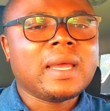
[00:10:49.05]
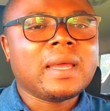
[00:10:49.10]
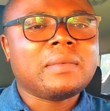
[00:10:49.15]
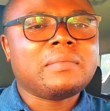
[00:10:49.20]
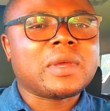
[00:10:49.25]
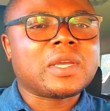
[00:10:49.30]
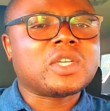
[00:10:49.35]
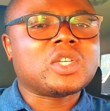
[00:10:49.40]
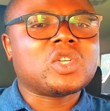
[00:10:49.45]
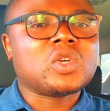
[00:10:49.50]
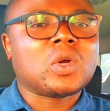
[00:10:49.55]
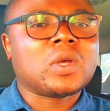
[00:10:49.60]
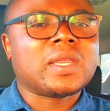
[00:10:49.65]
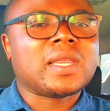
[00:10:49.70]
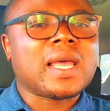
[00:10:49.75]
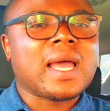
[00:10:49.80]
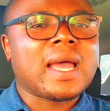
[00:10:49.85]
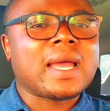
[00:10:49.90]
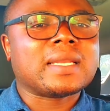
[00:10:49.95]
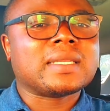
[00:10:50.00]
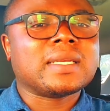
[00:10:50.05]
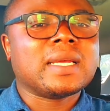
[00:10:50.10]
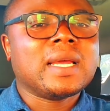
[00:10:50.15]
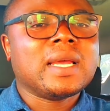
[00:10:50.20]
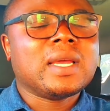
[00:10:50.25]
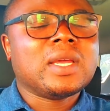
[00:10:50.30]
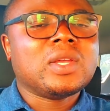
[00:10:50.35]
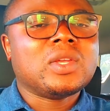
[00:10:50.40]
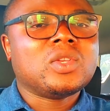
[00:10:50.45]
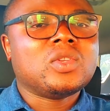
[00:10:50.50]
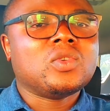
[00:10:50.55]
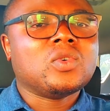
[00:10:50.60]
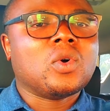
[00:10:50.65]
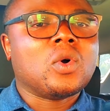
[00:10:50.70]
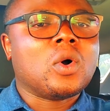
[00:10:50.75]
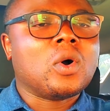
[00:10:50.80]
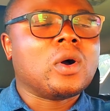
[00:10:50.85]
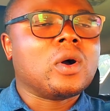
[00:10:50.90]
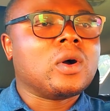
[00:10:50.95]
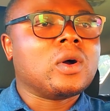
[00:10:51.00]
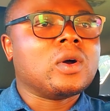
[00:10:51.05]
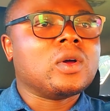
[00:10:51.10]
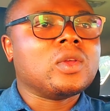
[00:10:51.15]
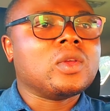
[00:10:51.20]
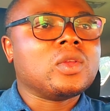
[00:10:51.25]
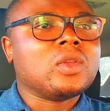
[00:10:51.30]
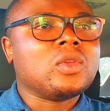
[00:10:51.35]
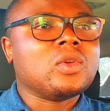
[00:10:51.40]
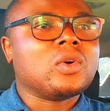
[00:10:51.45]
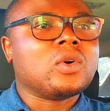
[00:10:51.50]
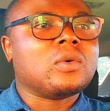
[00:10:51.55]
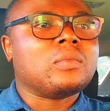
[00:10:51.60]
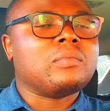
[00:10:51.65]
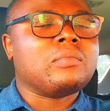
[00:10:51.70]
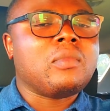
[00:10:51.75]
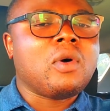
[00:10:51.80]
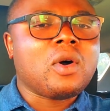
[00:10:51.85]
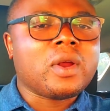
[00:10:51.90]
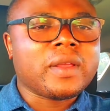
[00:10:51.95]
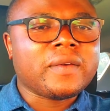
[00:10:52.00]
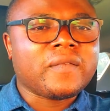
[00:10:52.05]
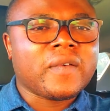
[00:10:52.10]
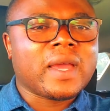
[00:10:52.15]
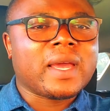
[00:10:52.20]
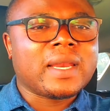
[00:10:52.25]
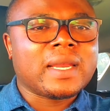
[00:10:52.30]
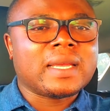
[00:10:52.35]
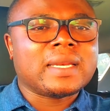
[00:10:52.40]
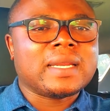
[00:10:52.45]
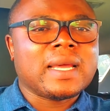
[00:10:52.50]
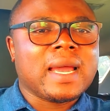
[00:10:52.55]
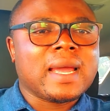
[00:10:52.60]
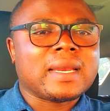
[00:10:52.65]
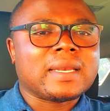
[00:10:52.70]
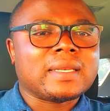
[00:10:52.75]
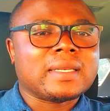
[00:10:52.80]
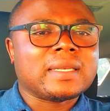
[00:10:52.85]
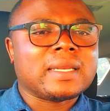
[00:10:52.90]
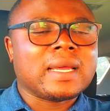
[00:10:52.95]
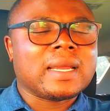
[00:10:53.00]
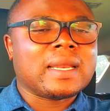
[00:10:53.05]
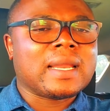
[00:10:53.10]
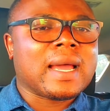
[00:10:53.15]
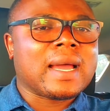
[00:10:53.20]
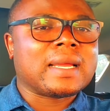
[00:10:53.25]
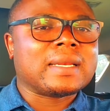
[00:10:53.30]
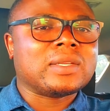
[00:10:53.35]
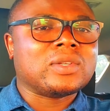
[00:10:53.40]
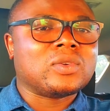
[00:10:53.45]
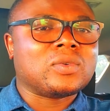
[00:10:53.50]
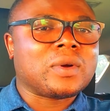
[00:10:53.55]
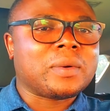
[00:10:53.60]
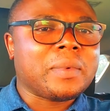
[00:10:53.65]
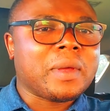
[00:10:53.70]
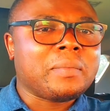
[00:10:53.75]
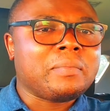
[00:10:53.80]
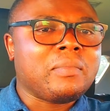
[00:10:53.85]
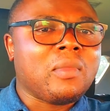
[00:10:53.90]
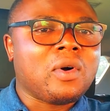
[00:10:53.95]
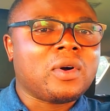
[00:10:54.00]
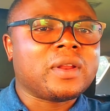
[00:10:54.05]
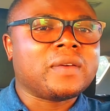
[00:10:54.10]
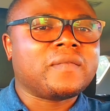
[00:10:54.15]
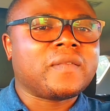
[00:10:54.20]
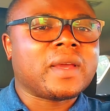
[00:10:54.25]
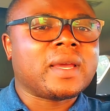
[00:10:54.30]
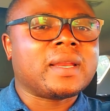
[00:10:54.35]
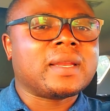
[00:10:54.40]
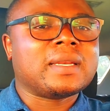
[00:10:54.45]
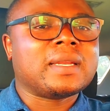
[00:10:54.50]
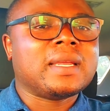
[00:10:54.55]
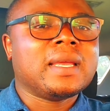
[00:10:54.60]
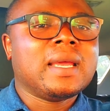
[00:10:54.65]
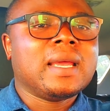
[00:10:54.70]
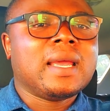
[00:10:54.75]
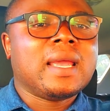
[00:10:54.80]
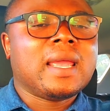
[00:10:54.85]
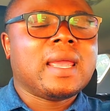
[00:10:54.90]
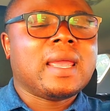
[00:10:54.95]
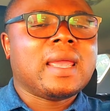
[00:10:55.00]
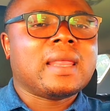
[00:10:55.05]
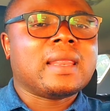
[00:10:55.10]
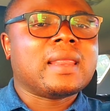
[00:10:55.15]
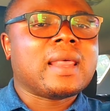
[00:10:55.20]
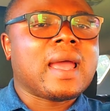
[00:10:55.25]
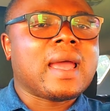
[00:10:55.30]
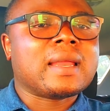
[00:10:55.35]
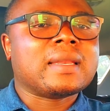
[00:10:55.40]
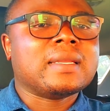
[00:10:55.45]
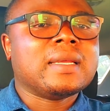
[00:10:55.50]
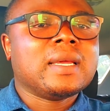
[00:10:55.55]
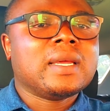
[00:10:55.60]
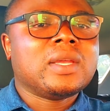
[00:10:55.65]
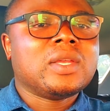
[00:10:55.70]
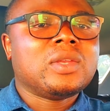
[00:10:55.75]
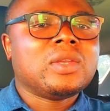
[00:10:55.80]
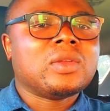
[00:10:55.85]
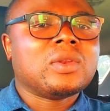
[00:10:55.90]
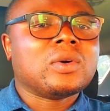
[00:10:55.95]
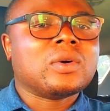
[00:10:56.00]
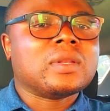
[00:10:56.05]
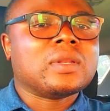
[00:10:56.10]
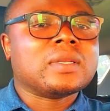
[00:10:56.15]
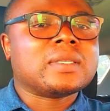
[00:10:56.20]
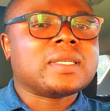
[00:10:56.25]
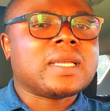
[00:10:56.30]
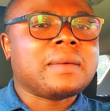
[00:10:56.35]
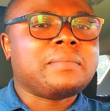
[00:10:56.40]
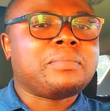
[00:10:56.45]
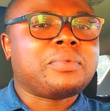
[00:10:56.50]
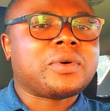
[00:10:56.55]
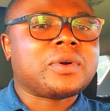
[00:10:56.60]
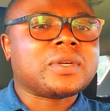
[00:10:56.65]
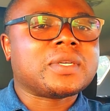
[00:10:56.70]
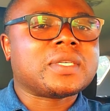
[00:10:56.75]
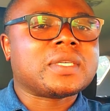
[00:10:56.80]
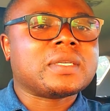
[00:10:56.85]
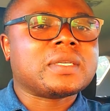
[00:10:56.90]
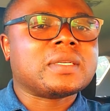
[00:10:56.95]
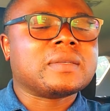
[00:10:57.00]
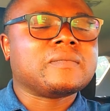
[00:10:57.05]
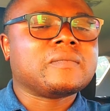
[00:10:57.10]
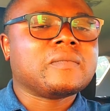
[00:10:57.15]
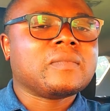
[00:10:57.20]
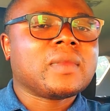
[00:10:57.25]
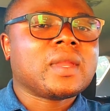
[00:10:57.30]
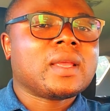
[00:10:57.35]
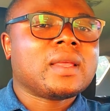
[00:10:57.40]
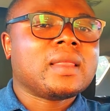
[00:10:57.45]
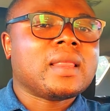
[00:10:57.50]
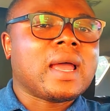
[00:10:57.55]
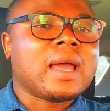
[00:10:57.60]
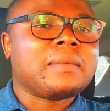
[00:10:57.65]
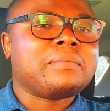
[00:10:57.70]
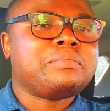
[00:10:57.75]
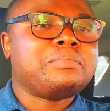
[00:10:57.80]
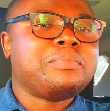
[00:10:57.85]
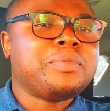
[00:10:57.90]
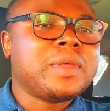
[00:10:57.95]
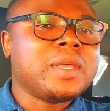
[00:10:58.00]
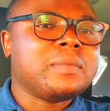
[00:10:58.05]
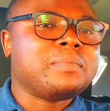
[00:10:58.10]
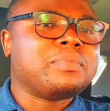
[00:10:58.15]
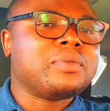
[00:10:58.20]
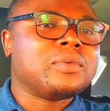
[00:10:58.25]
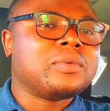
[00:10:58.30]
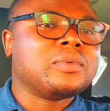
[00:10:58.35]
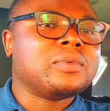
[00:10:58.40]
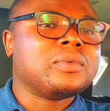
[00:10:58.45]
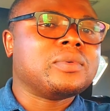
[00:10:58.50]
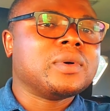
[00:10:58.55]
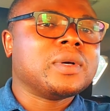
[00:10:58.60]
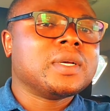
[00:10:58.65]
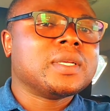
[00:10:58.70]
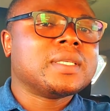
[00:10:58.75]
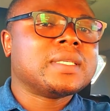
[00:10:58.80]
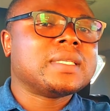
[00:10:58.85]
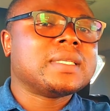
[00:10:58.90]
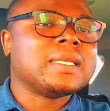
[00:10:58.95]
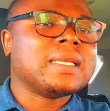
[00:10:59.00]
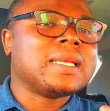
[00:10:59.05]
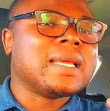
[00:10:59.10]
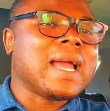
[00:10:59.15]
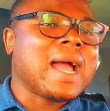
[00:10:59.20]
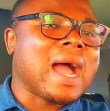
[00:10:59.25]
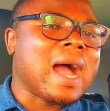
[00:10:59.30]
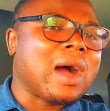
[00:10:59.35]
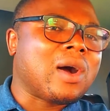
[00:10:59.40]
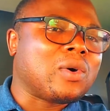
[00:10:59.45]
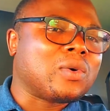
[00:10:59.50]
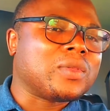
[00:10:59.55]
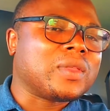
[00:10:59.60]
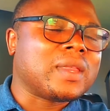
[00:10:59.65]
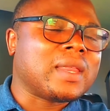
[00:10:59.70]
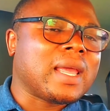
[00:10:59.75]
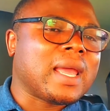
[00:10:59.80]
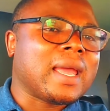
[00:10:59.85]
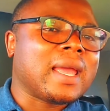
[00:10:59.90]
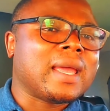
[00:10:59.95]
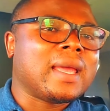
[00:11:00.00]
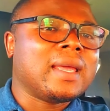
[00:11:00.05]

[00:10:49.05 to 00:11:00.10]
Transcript: Make sure that you're motivated, and that you remain motivated, in that, you know, the same person that people see out there